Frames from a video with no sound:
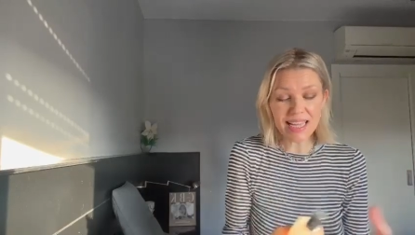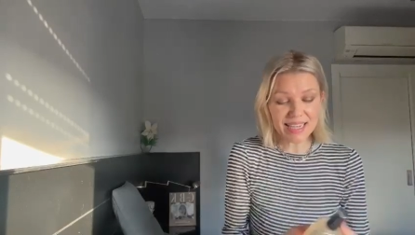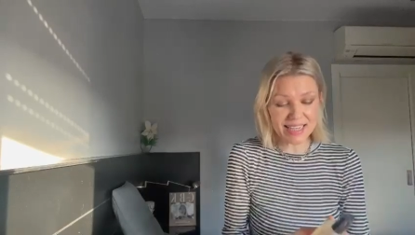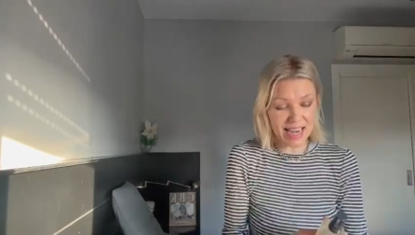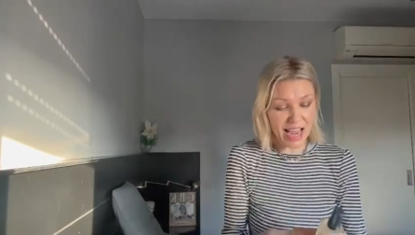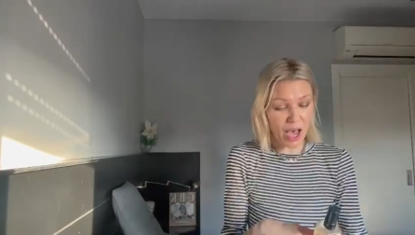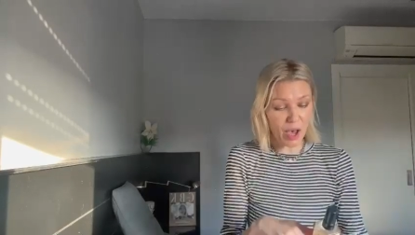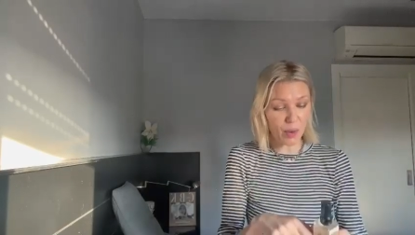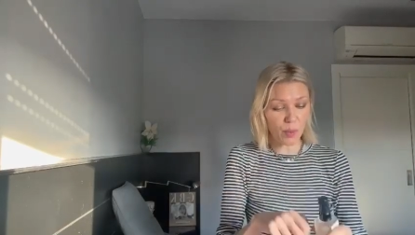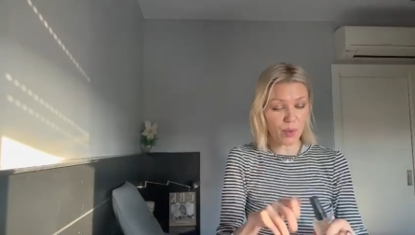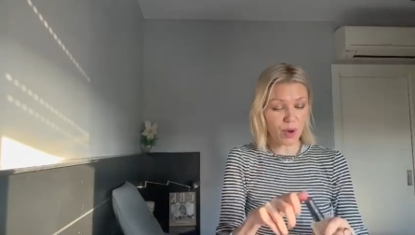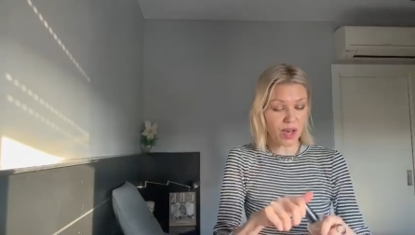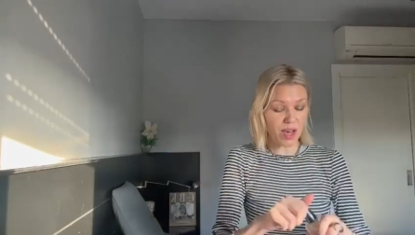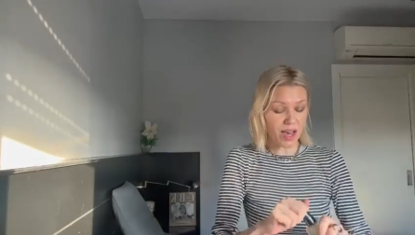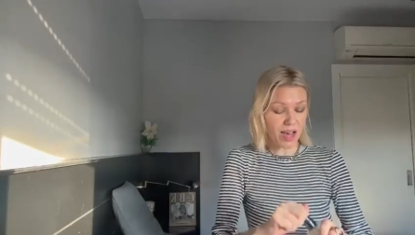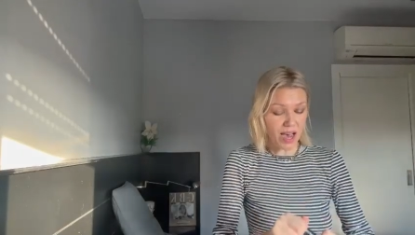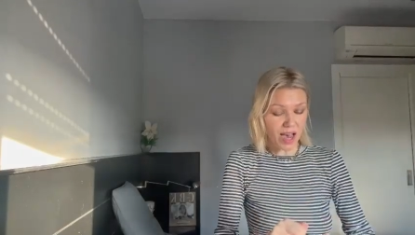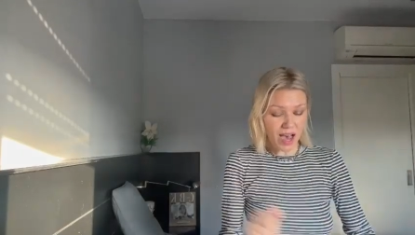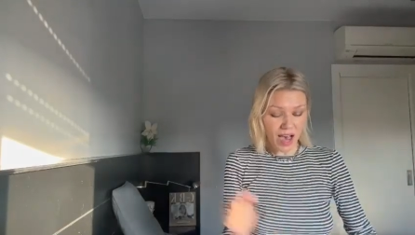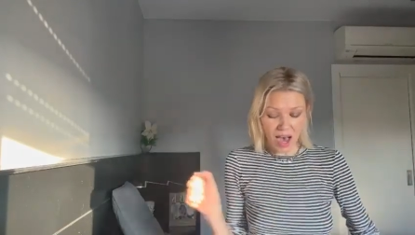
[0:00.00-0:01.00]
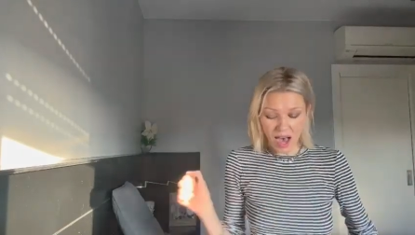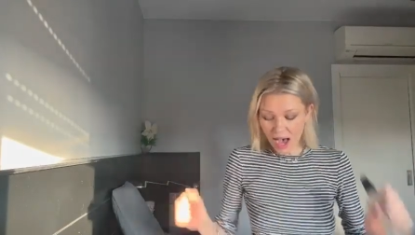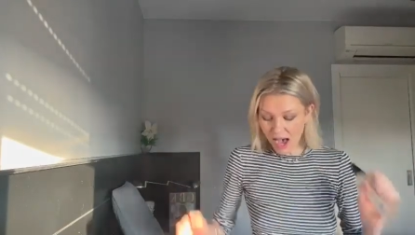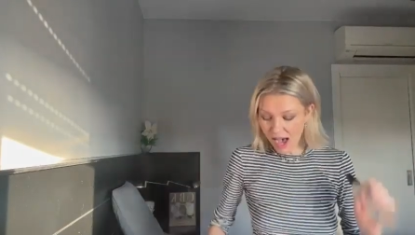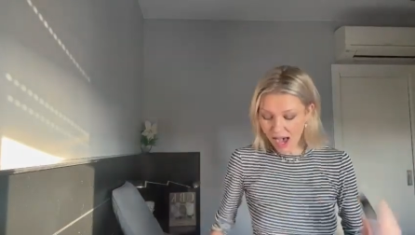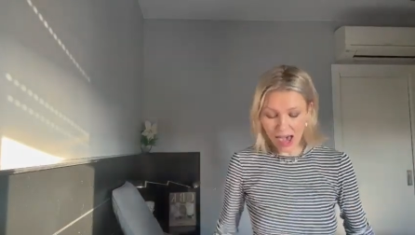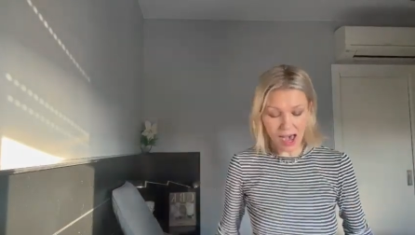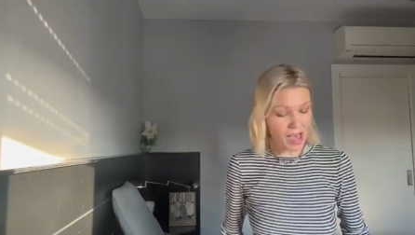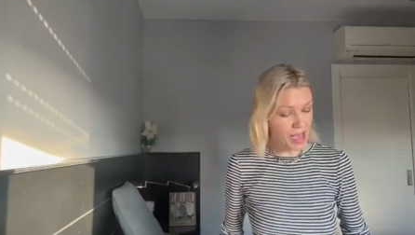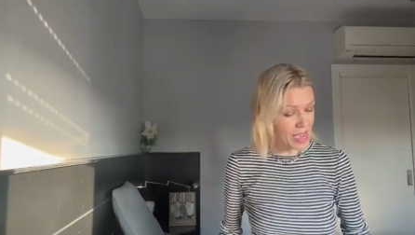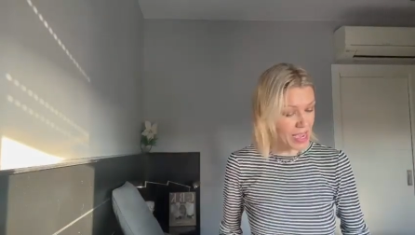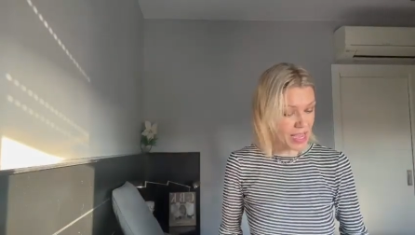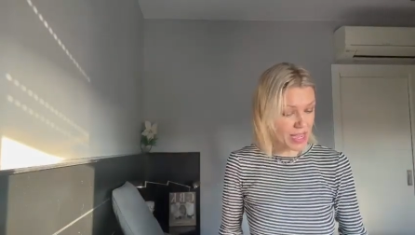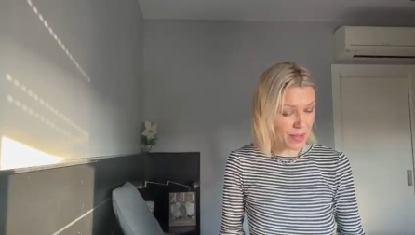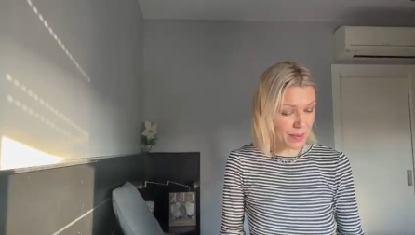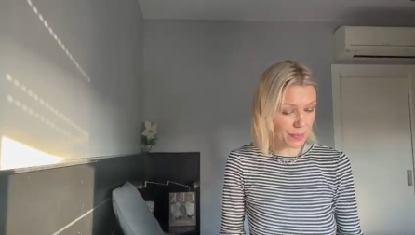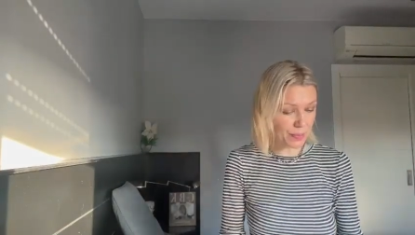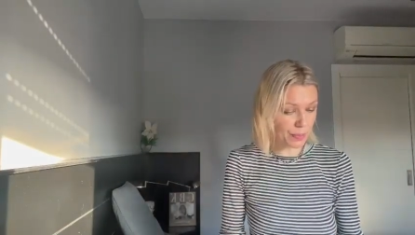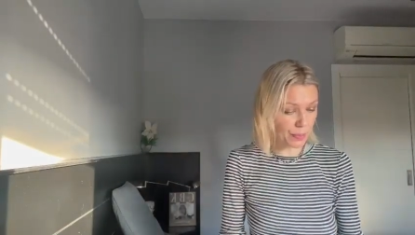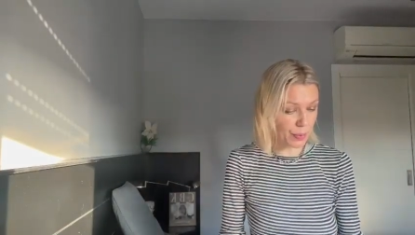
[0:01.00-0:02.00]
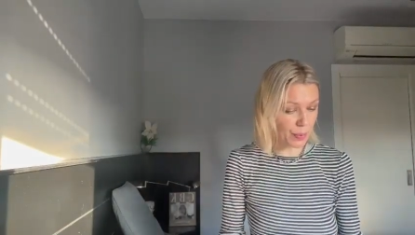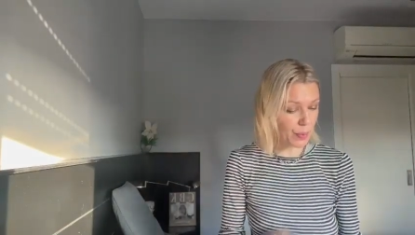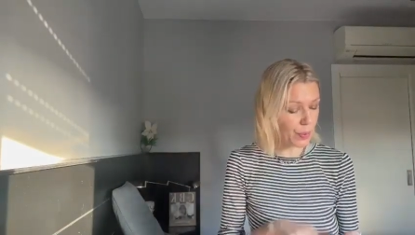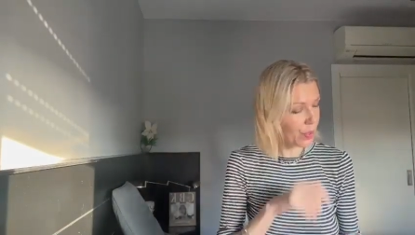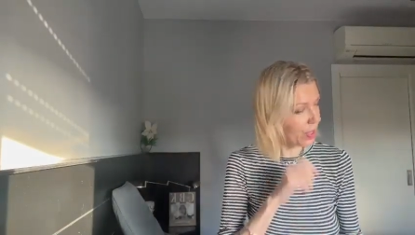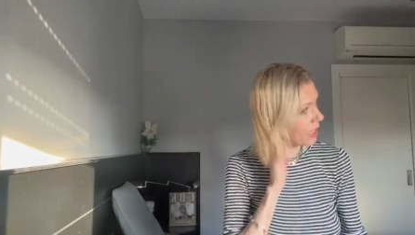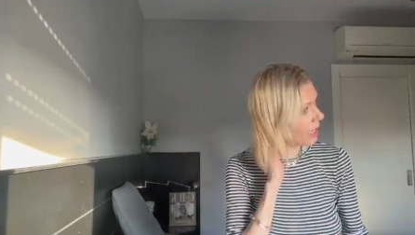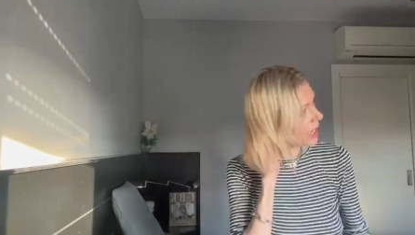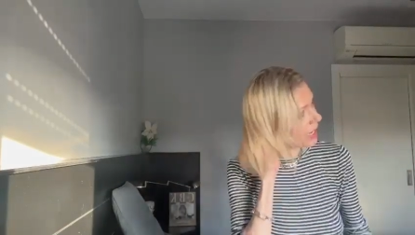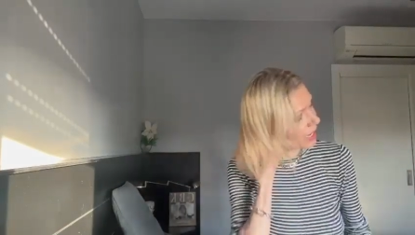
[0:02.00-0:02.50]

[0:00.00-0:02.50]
Now, I put